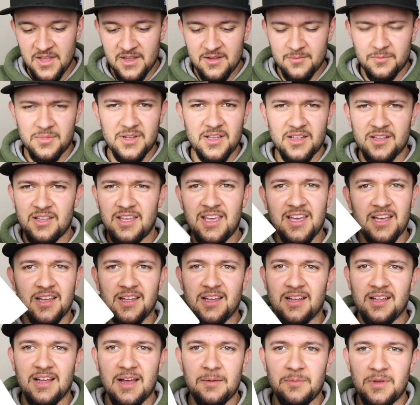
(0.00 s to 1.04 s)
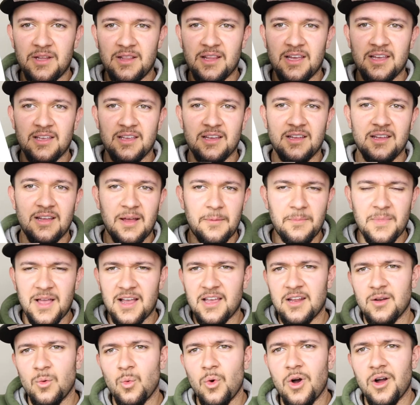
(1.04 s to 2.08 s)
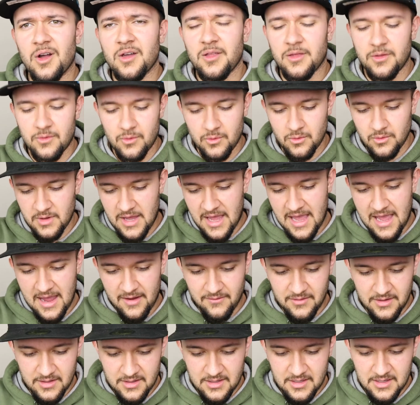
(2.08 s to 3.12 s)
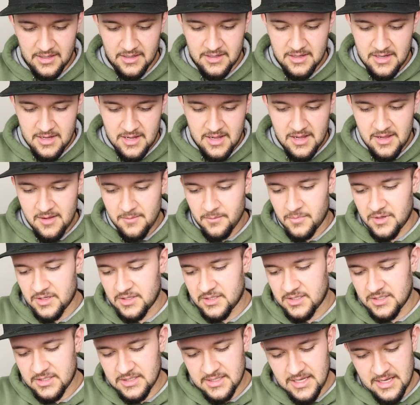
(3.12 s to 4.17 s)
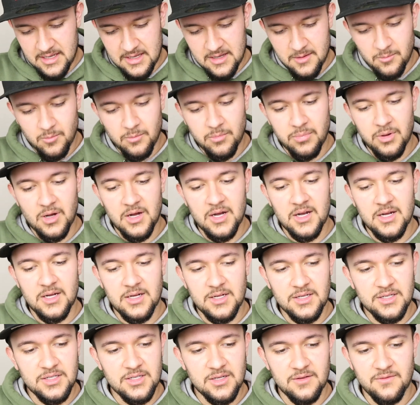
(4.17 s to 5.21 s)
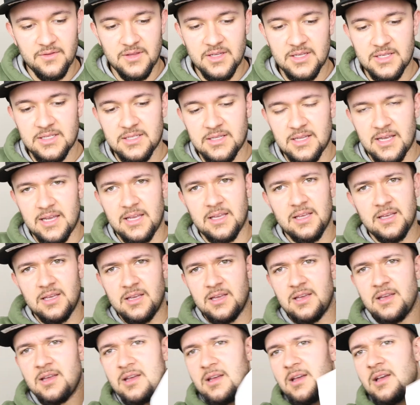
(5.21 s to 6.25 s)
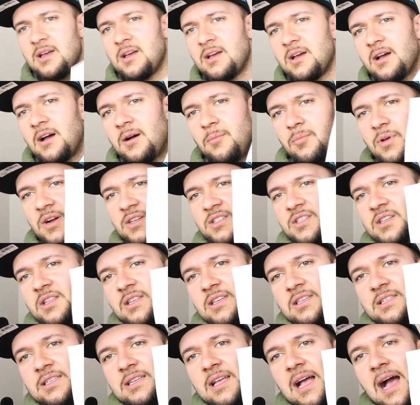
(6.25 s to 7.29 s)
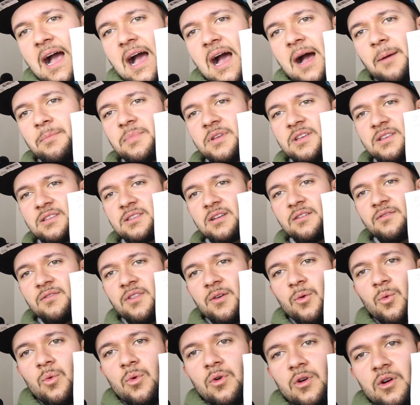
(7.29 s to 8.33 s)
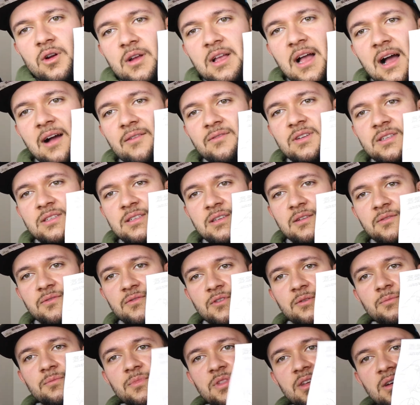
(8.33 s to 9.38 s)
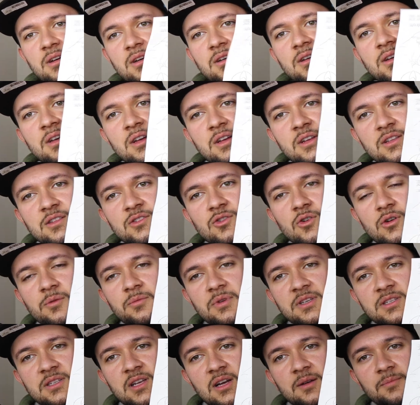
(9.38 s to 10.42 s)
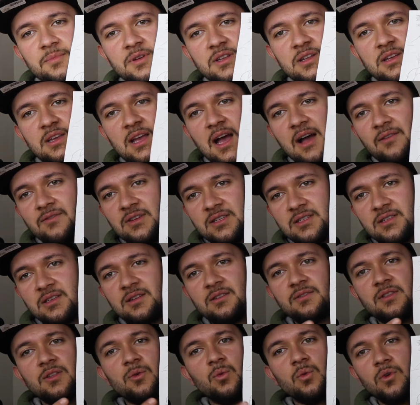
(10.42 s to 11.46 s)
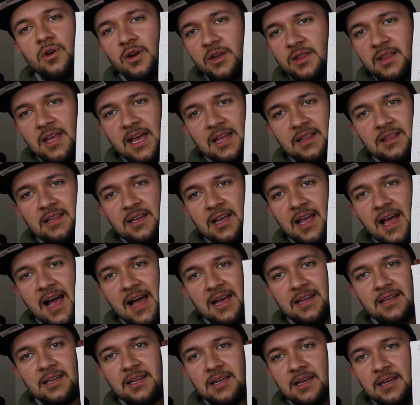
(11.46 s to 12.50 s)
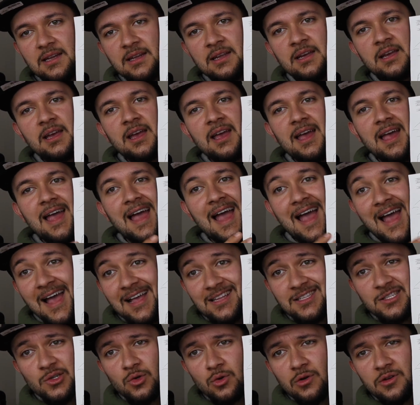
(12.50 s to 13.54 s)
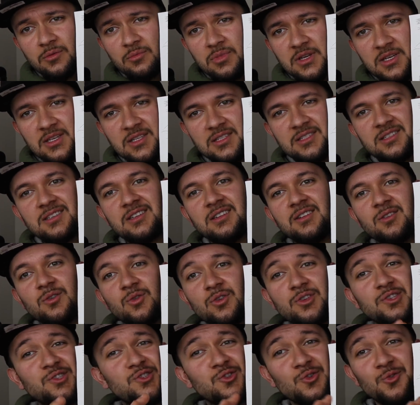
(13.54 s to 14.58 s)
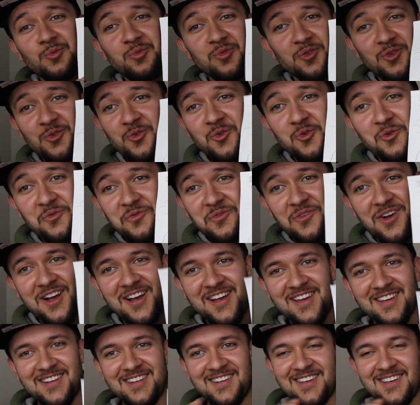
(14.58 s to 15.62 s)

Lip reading: But yeah, I mean, like, I'm not gonna walk through everything, but just like a bunch of this, like a bunch of these copies of the work, obviously from the Toy Biz company, obviously the work that the guy did at Toy Biz. Super cool find.